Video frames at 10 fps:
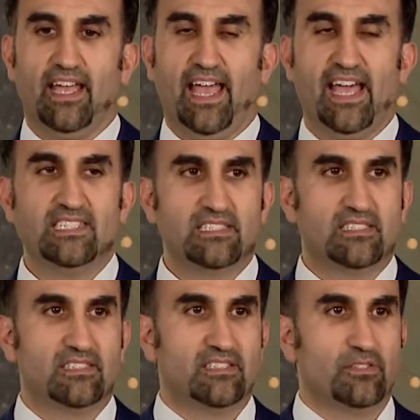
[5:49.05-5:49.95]

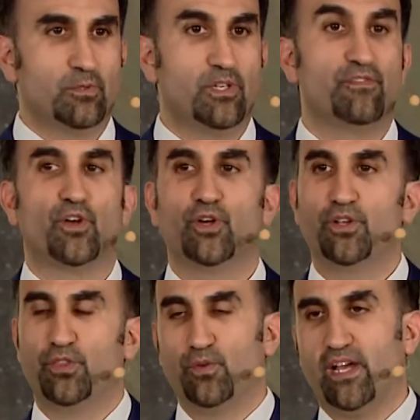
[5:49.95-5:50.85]
as we've
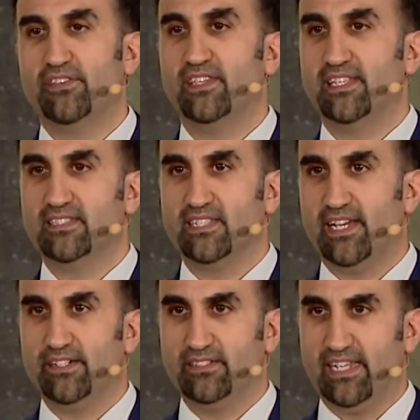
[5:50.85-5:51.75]
heard throughout the
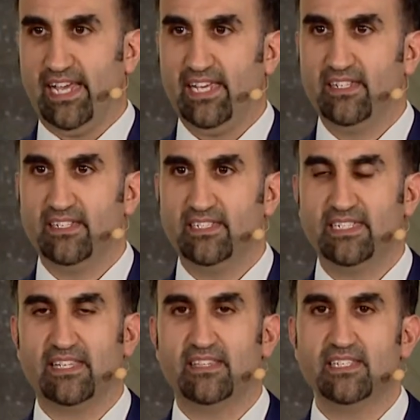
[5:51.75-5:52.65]
entire day, is
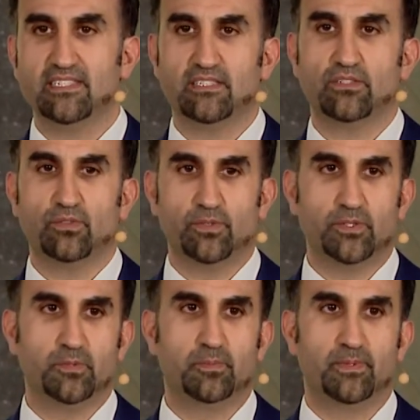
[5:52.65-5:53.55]
that this
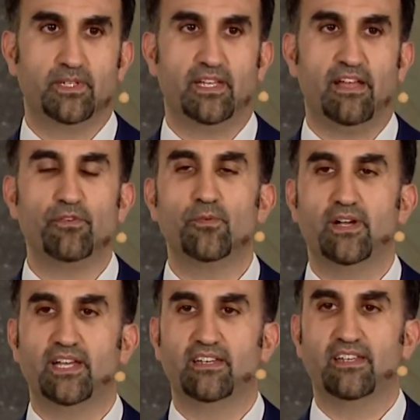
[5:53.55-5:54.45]
group,
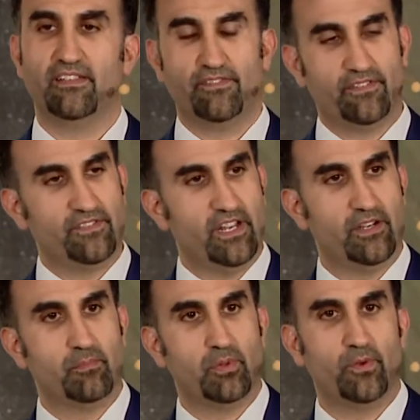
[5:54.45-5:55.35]
everyone, if not an
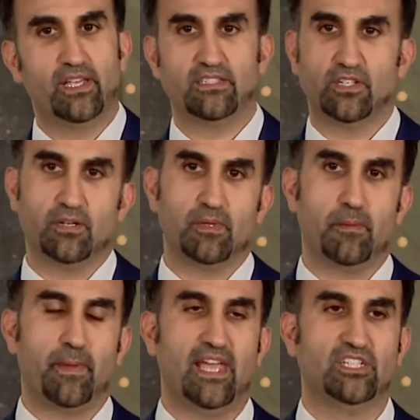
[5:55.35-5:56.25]
employee, is going to be a
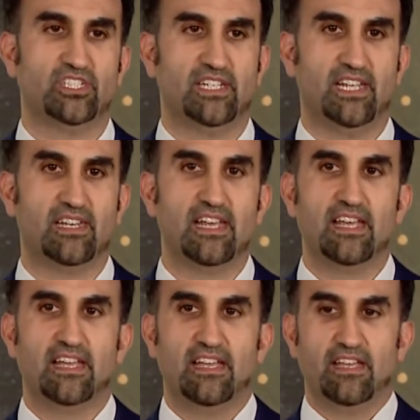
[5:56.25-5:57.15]
patient, and
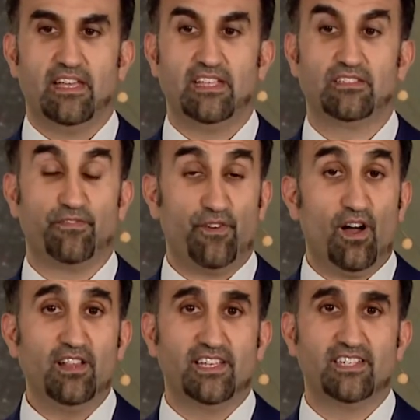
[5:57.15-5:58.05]
it's
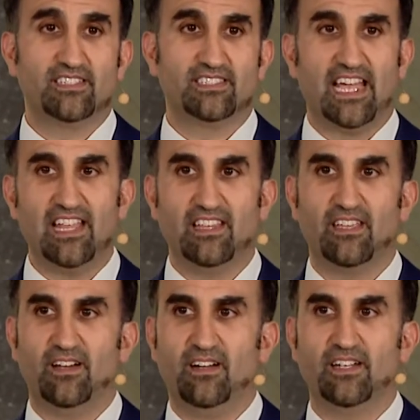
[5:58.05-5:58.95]
fallen, sadly,
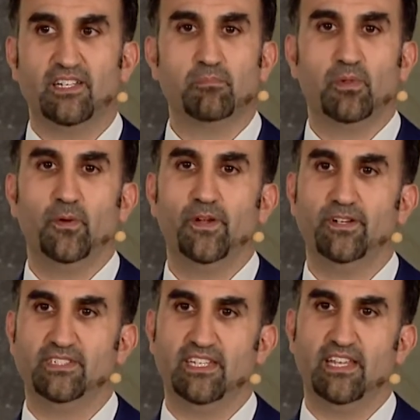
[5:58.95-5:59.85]
on
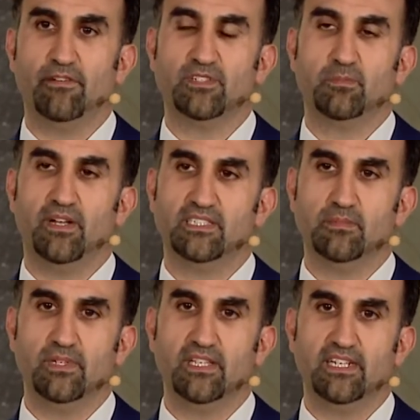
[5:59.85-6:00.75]
employers and that
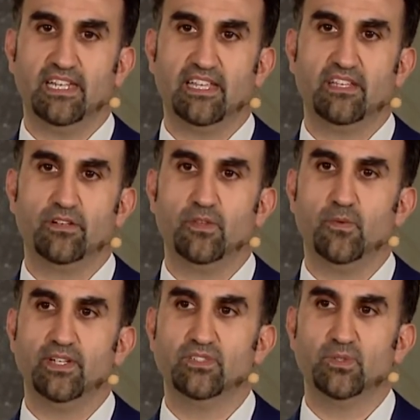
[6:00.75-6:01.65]
responsibility, and they're the
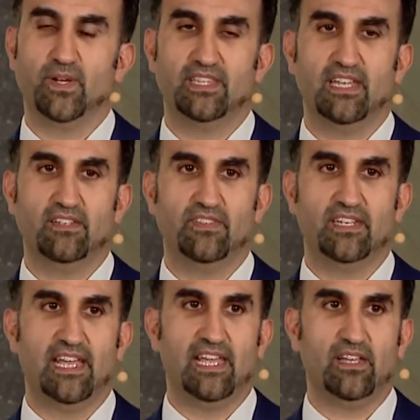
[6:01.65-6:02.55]
ones who, at the end of the
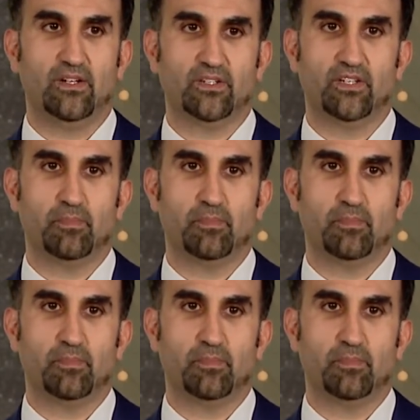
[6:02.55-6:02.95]
day, are going to